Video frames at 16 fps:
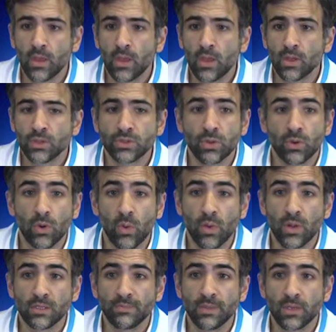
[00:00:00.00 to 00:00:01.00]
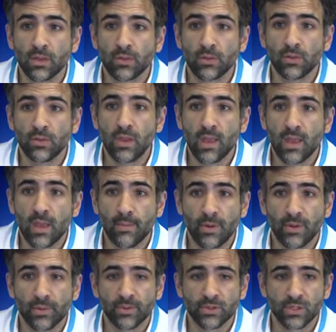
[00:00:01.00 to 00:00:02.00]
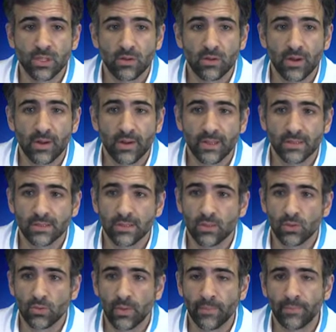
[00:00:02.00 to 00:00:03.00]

So we will speak today about hepatocellular carcinoma.